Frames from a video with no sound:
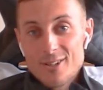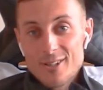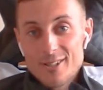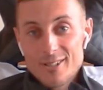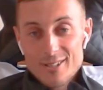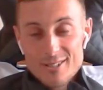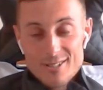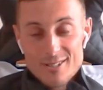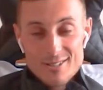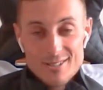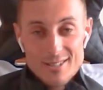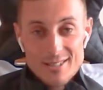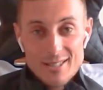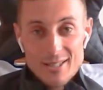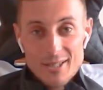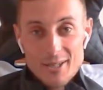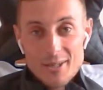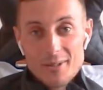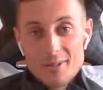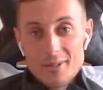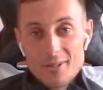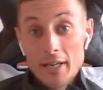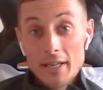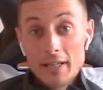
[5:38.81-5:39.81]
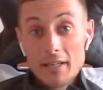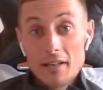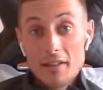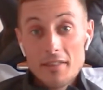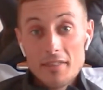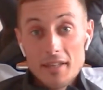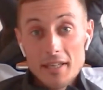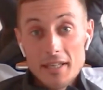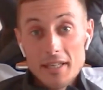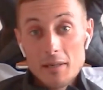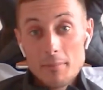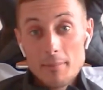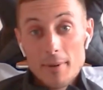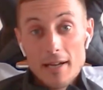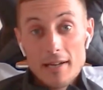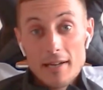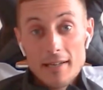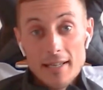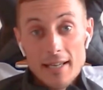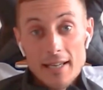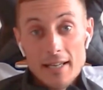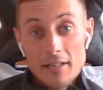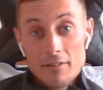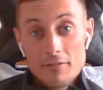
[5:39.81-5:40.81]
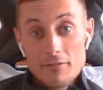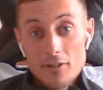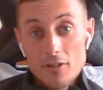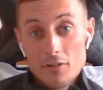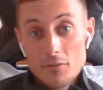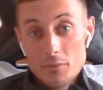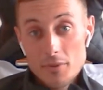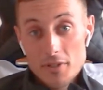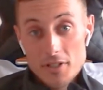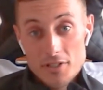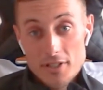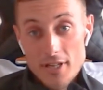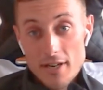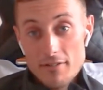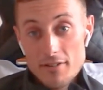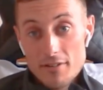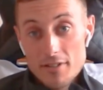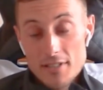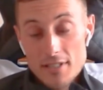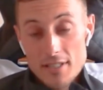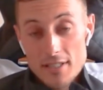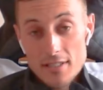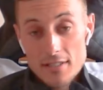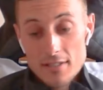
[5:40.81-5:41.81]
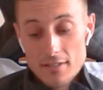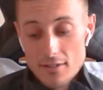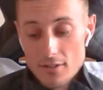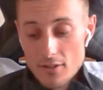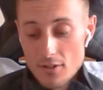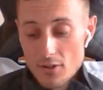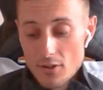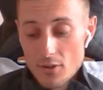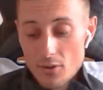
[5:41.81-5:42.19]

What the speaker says: try and consider when thinking about getting involved with a charity.